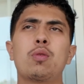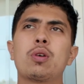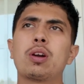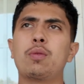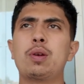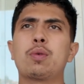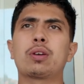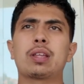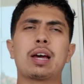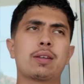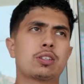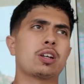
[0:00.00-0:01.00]
well, we work
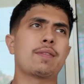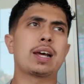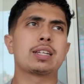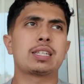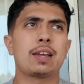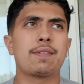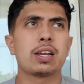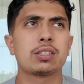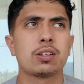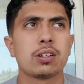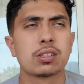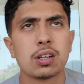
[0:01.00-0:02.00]
with a ton of out-of-state
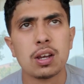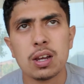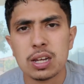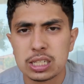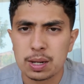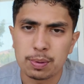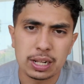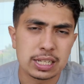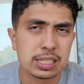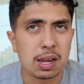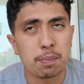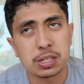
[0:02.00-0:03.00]
investors. Typically,
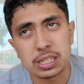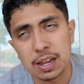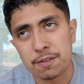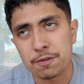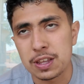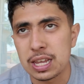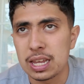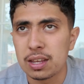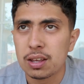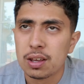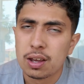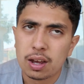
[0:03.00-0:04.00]
it's 10% fee.